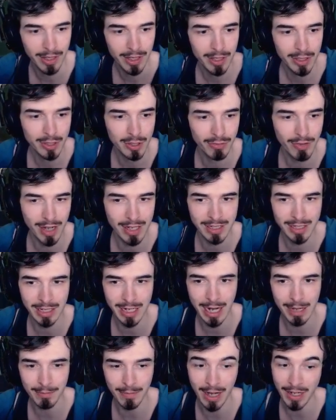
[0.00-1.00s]
Direct to
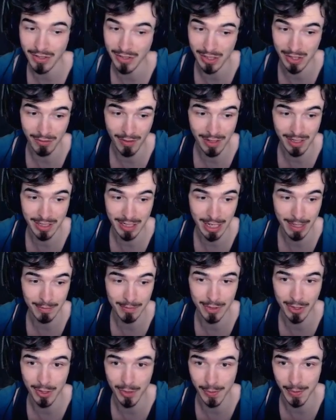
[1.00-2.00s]
camera. Actually, direct to
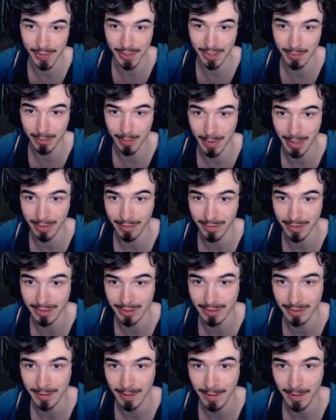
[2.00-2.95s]
camera knows what's up, apparently.